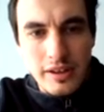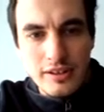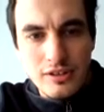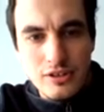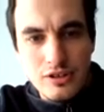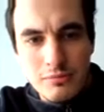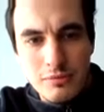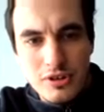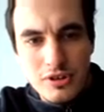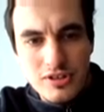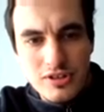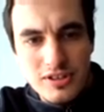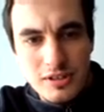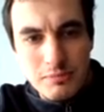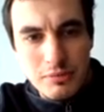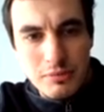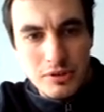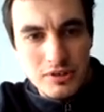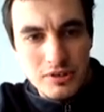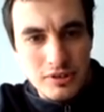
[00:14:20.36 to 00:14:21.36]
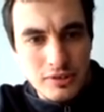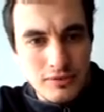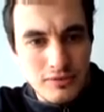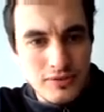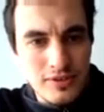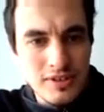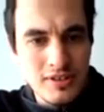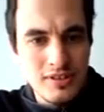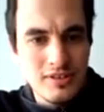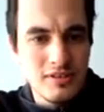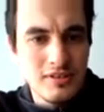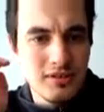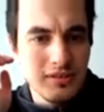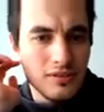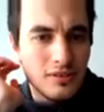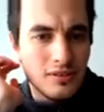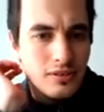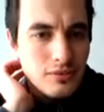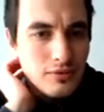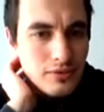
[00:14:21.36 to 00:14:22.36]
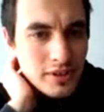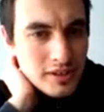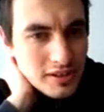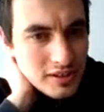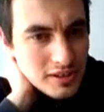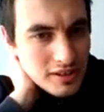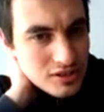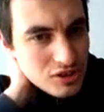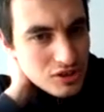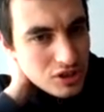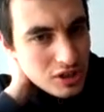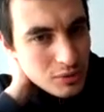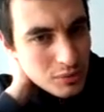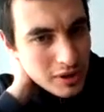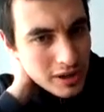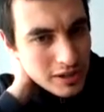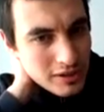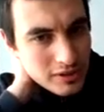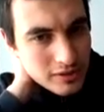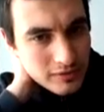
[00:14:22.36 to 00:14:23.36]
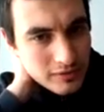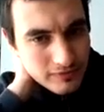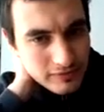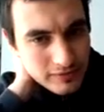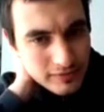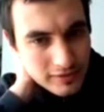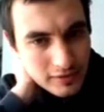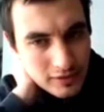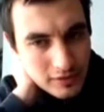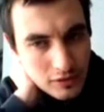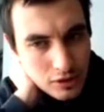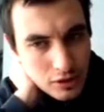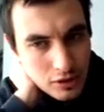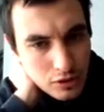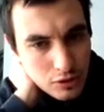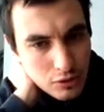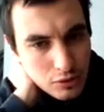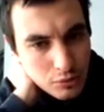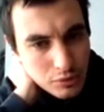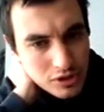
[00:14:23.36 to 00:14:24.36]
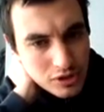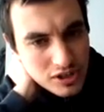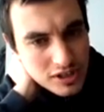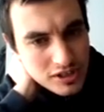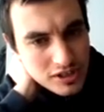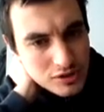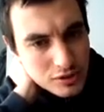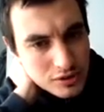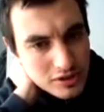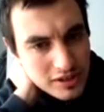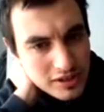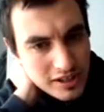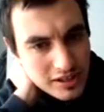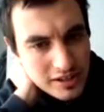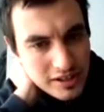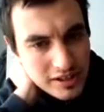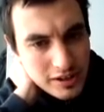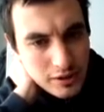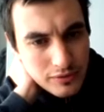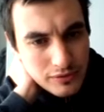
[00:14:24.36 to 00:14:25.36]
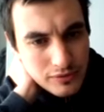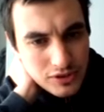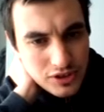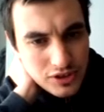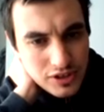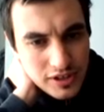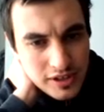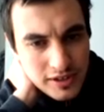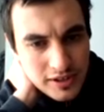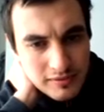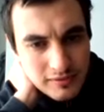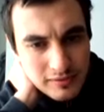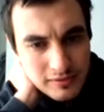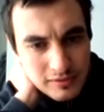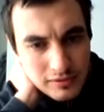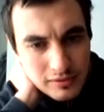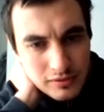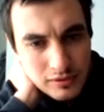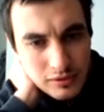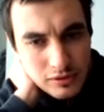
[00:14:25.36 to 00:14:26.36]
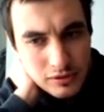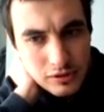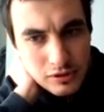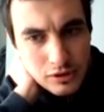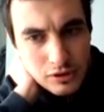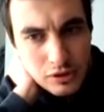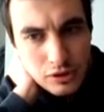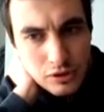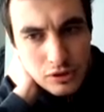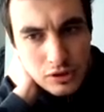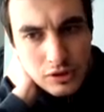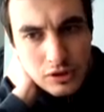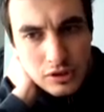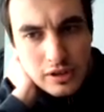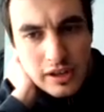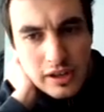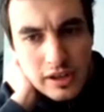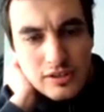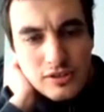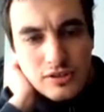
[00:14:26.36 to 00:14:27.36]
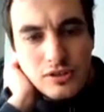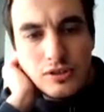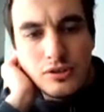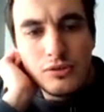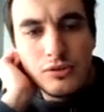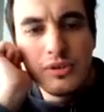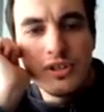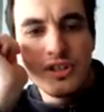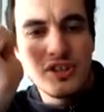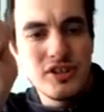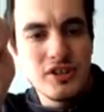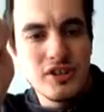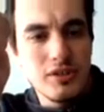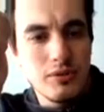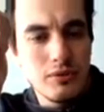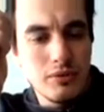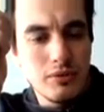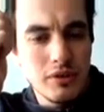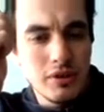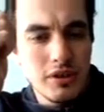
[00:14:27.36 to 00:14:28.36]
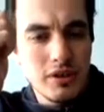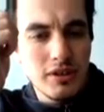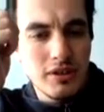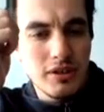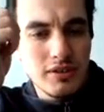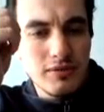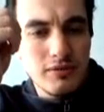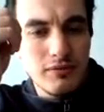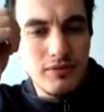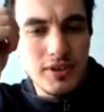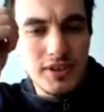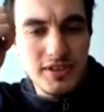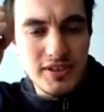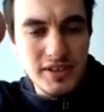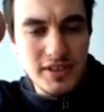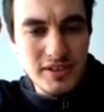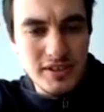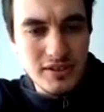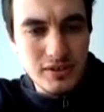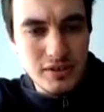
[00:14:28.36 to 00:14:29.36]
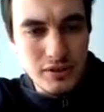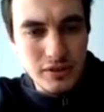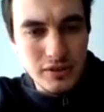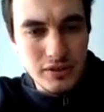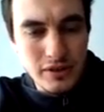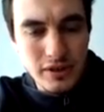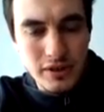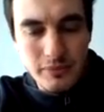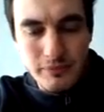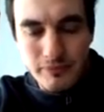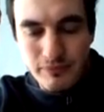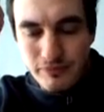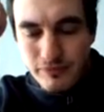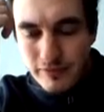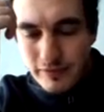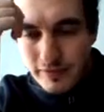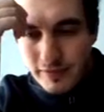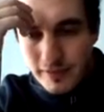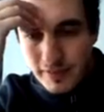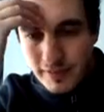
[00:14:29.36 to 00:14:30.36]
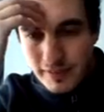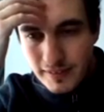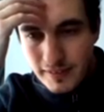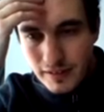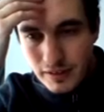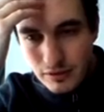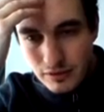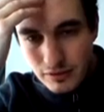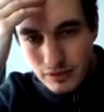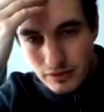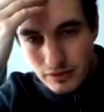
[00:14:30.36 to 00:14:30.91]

And the most important thing is G1, which is the kernel of K. And so this is the